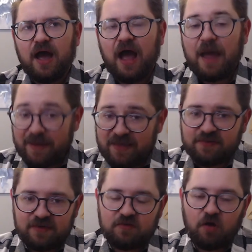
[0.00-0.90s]
I base
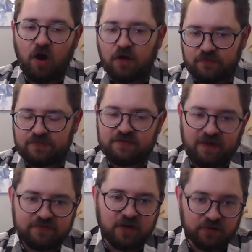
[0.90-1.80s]
these off of the
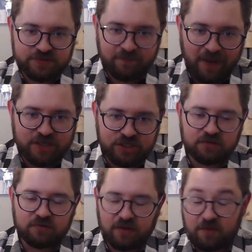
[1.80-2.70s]
5 colors of magic,
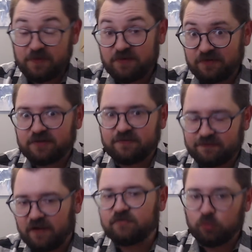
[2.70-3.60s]
and specifically the
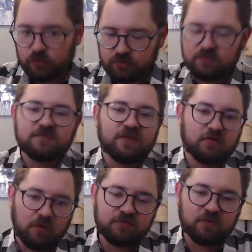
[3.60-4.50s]
5 runes that are
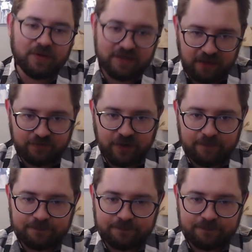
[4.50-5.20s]
also in Kaldheim.